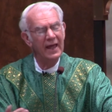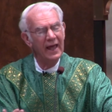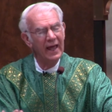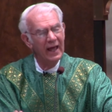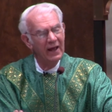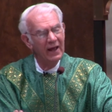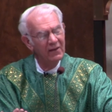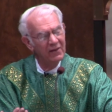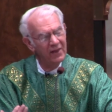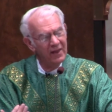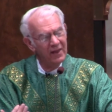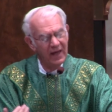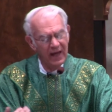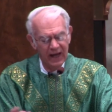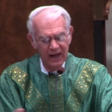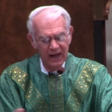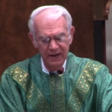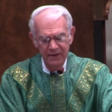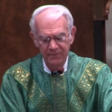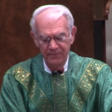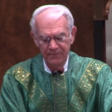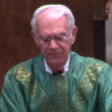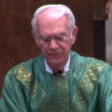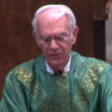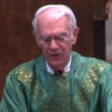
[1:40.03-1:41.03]
And then,
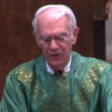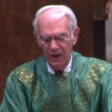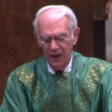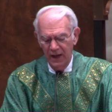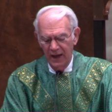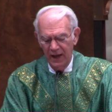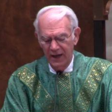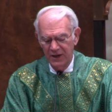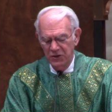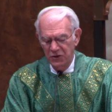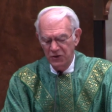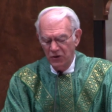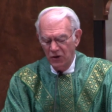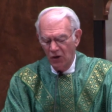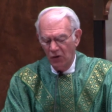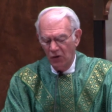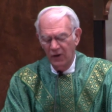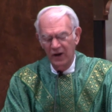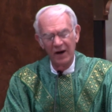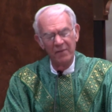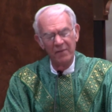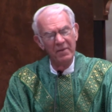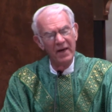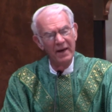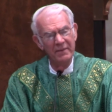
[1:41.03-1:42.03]
as you know in
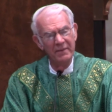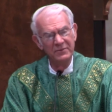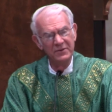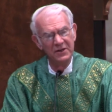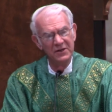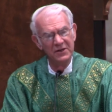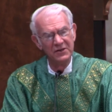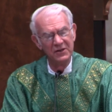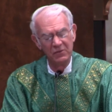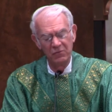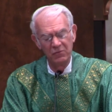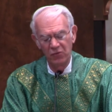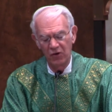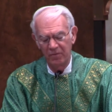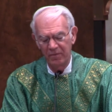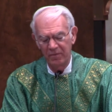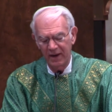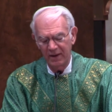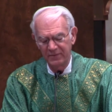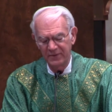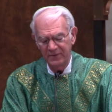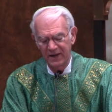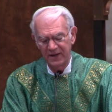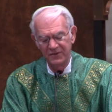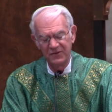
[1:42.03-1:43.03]
our baptism, we're
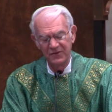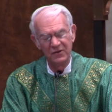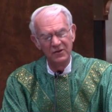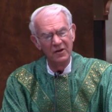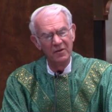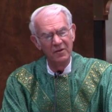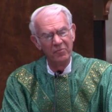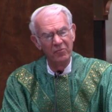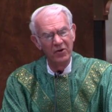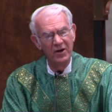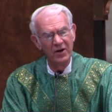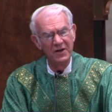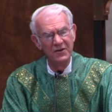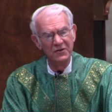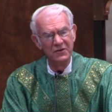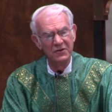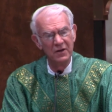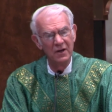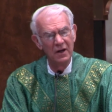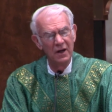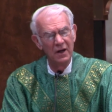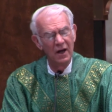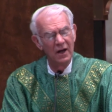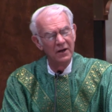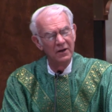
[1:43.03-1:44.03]
baptized into
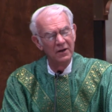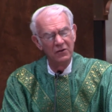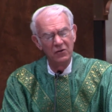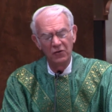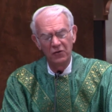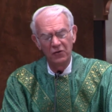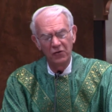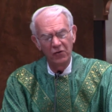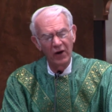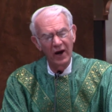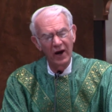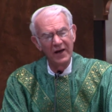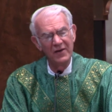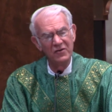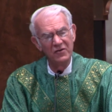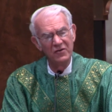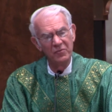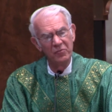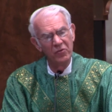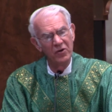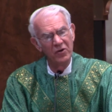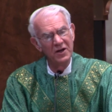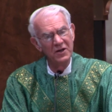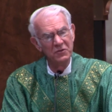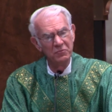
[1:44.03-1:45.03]
priest, to Christ,
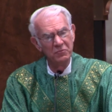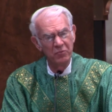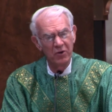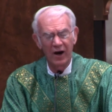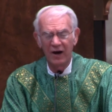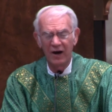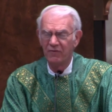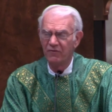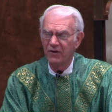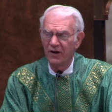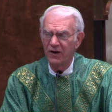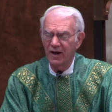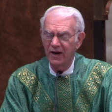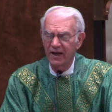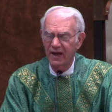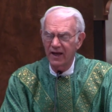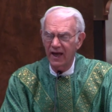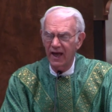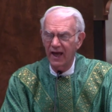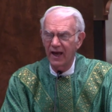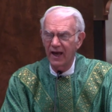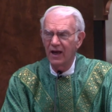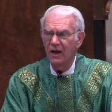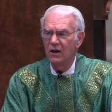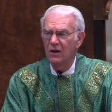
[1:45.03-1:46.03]
priest, prophet, and
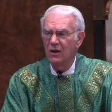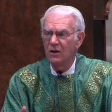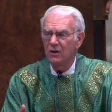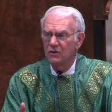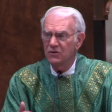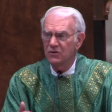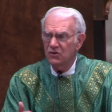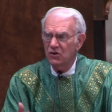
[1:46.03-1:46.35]
king.